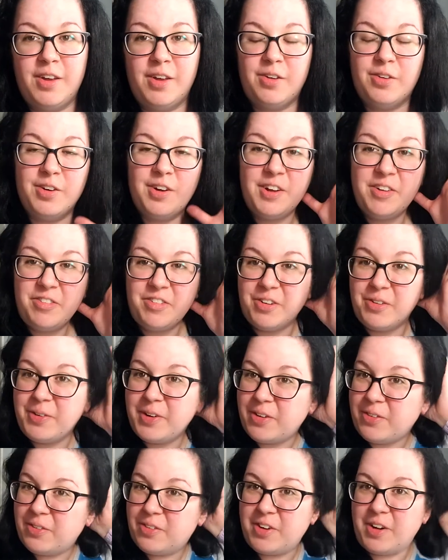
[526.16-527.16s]
You guys know I
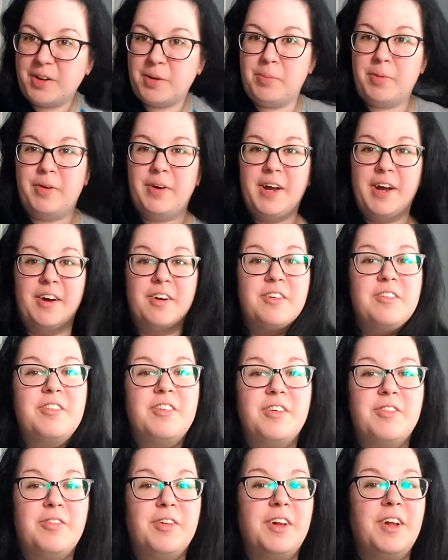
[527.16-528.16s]
don't talk about hair
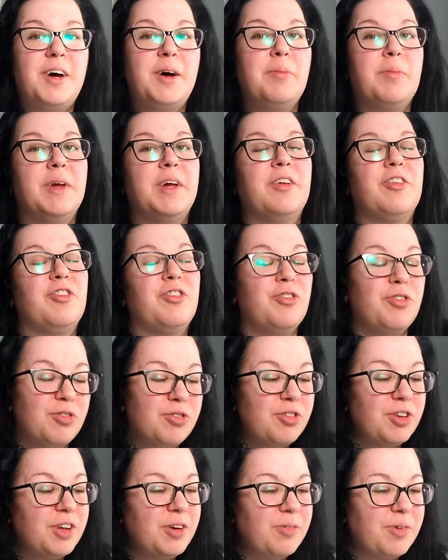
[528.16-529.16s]
stuff a lot, because
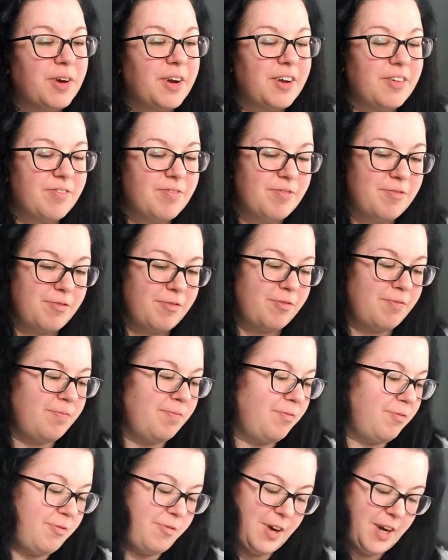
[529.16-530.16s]
usually when I
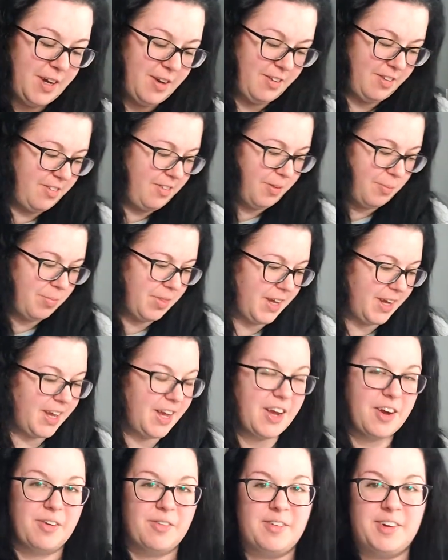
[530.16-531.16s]
find something
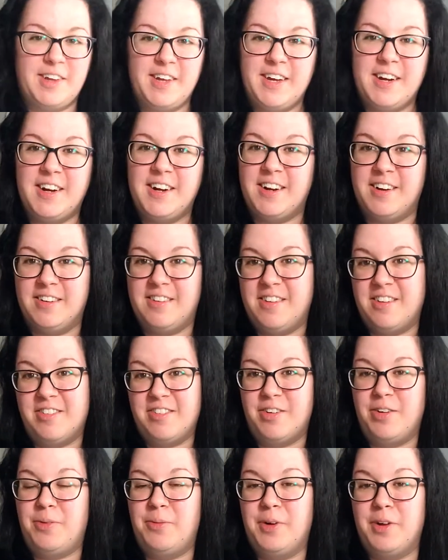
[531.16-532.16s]
hair related, it
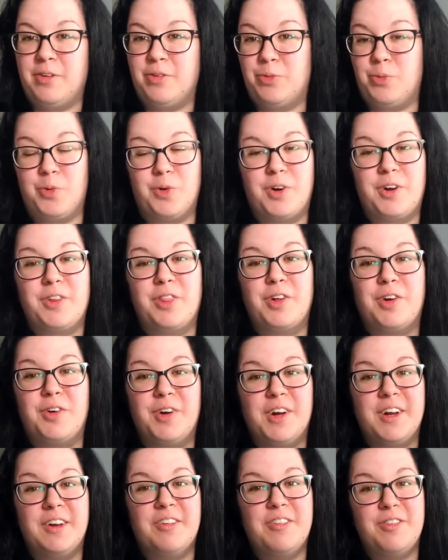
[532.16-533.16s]
doesn't always work the
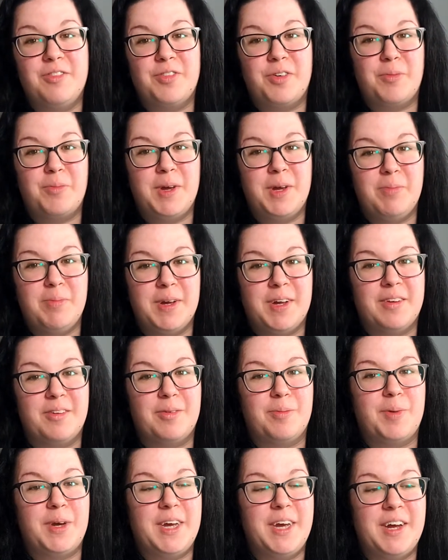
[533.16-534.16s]
greatest for me,
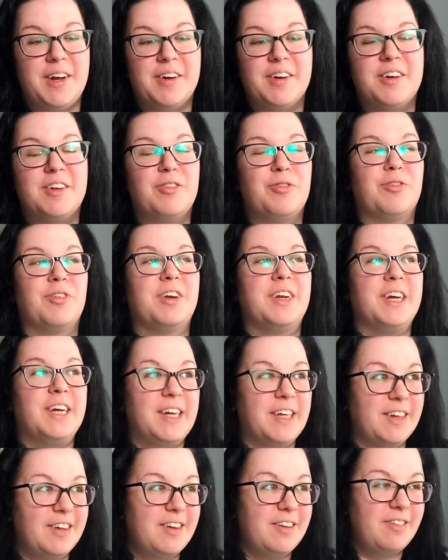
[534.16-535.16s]
because my hair is
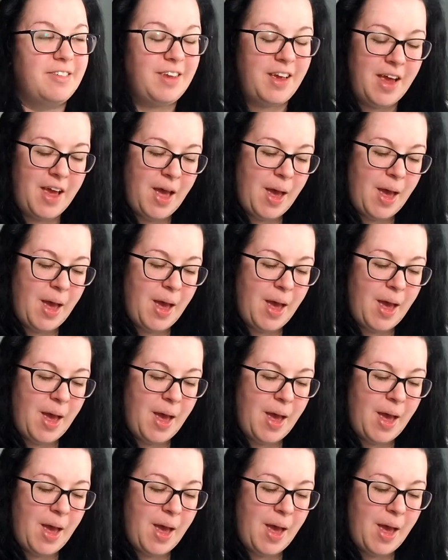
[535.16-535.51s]
ridiculous.